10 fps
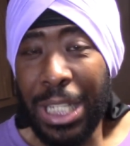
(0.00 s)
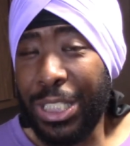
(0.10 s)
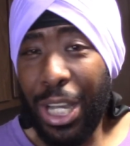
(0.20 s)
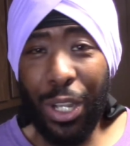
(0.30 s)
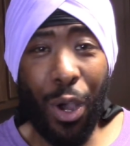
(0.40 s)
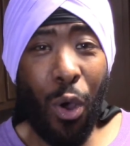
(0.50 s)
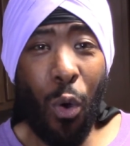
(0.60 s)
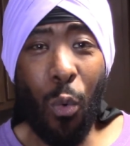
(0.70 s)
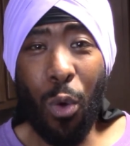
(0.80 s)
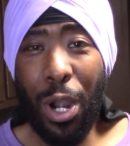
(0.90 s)
Tell the
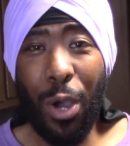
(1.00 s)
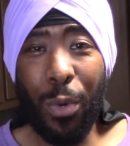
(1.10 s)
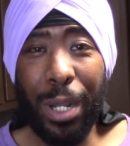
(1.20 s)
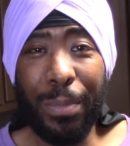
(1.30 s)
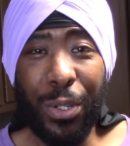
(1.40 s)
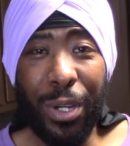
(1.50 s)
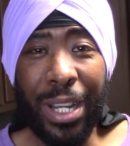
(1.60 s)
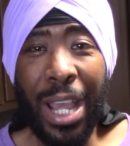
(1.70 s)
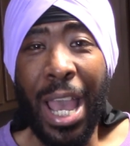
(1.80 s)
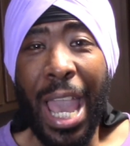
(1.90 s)
whole world what I'm
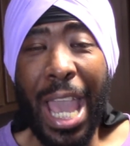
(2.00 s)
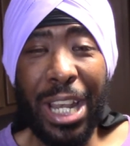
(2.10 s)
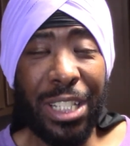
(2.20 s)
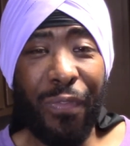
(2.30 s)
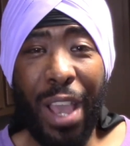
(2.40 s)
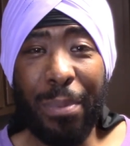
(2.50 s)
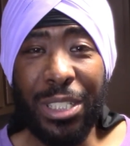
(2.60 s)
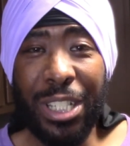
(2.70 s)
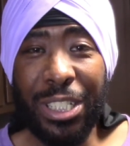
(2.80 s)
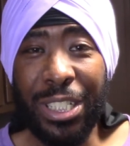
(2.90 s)
doing in this
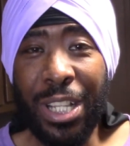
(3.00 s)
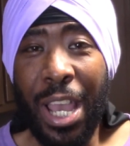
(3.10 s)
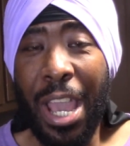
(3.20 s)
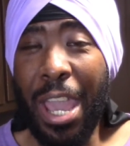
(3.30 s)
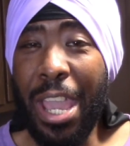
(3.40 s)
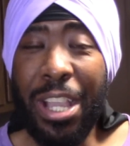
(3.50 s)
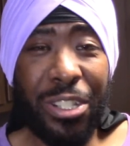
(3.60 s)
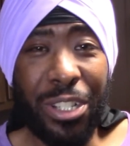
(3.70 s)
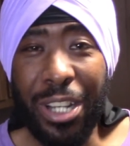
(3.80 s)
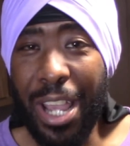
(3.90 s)
fabulous kitchen
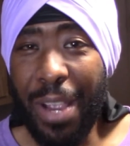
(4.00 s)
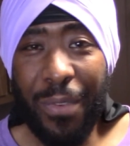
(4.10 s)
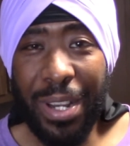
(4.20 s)
each and every